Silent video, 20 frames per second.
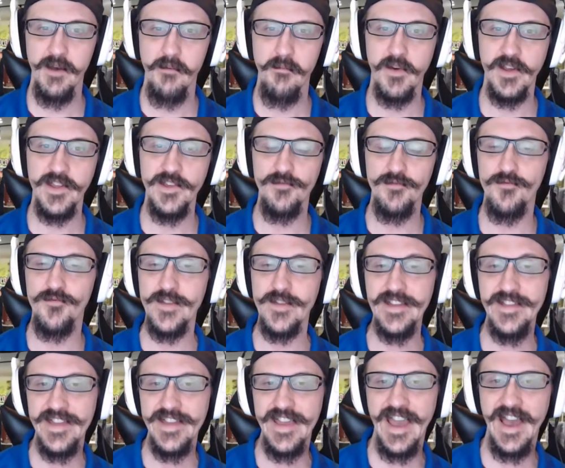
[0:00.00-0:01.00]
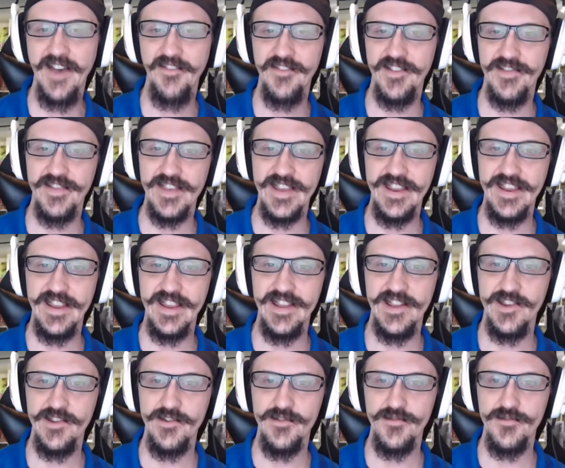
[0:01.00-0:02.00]
but you really have to lean
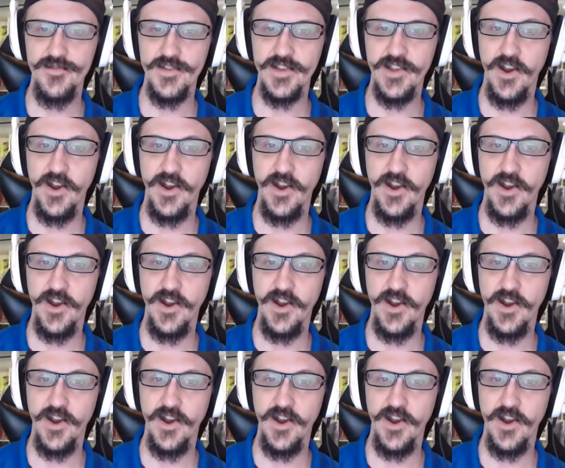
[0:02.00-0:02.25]
into the